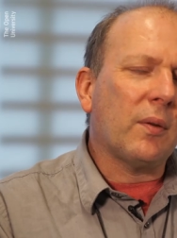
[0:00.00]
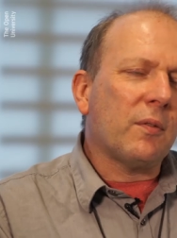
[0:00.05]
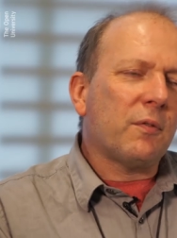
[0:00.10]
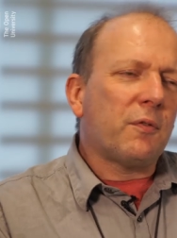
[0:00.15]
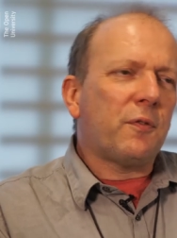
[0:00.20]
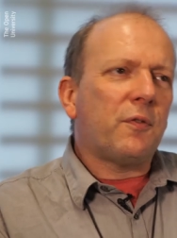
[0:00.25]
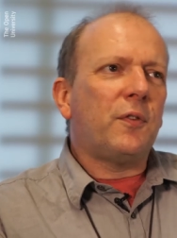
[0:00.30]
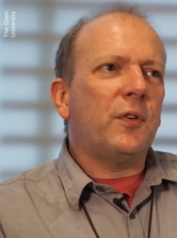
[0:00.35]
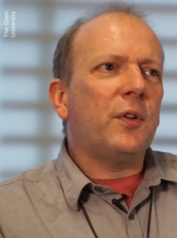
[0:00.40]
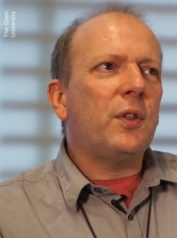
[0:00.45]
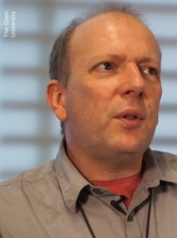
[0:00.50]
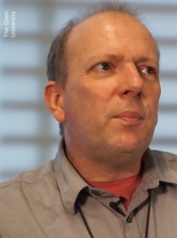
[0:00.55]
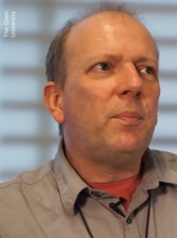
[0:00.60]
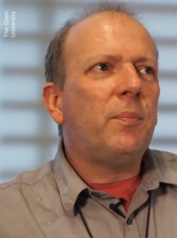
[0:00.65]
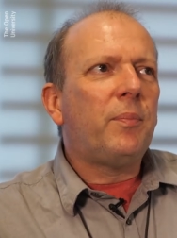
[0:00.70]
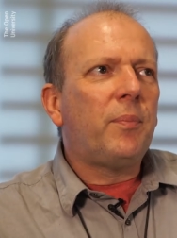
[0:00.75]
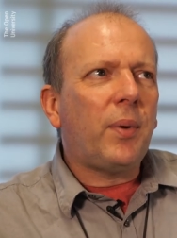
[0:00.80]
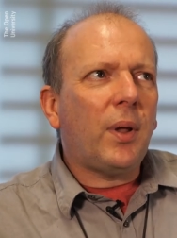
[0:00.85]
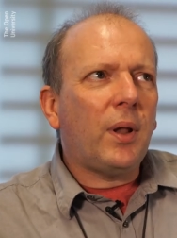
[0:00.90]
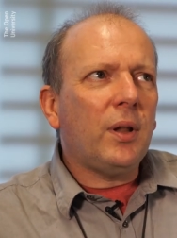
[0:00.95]
For the
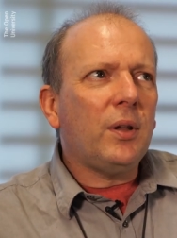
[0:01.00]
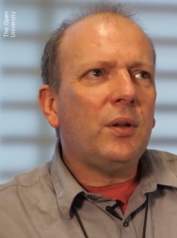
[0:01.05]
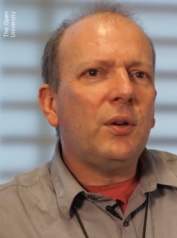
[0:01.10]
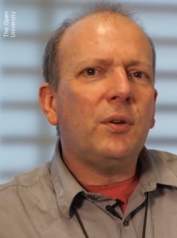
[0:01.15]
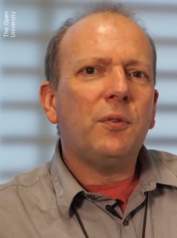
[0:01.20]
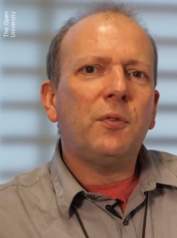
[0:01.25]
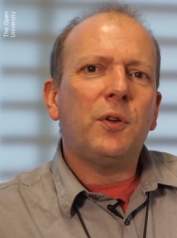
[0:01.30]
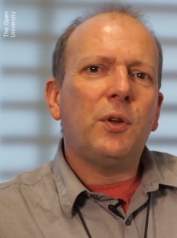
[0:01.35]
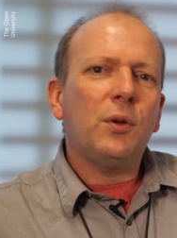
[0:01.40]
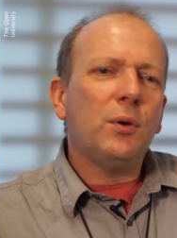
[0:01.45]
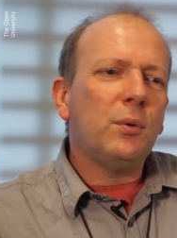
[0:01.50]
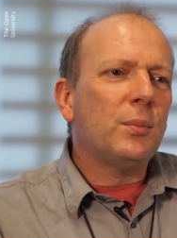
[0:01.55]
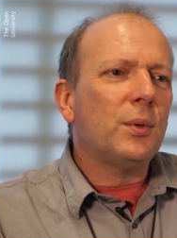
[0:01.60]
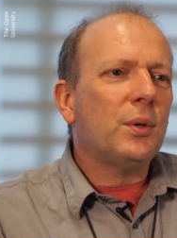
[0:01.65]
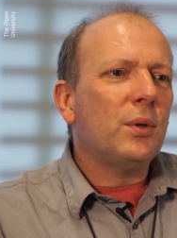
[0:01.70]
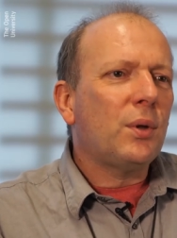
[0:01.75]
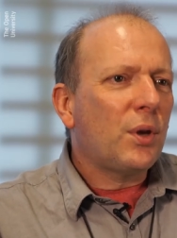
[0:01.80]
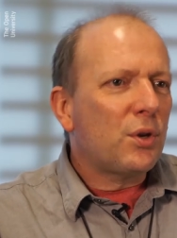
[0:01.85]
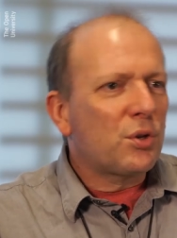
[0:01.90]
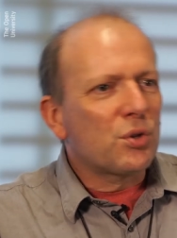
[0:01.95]
bulk of
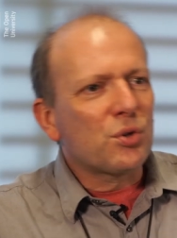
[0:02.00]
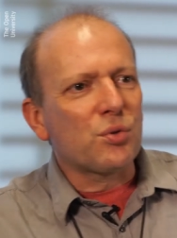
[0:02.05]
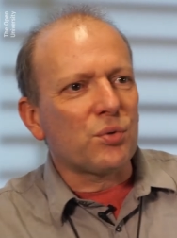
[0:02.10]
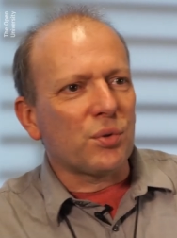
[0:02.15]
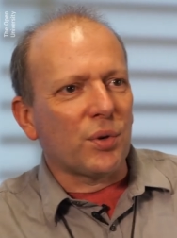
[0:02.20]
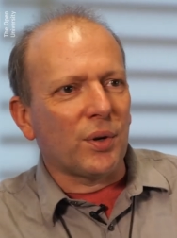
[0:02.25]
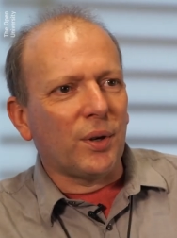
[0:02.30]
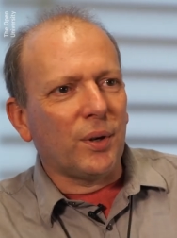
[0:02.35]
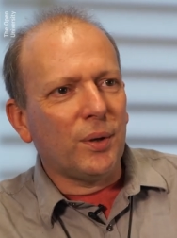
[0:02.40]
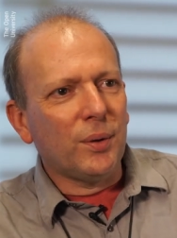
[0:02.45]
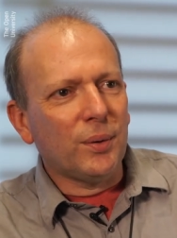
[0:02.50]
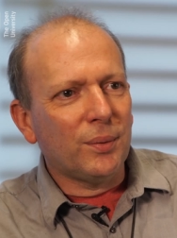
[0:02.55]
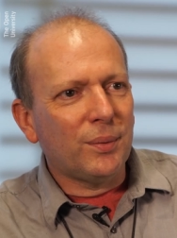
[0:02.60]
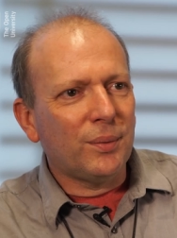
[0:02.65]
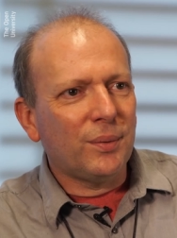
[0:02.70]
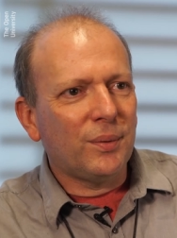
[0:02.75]
human history,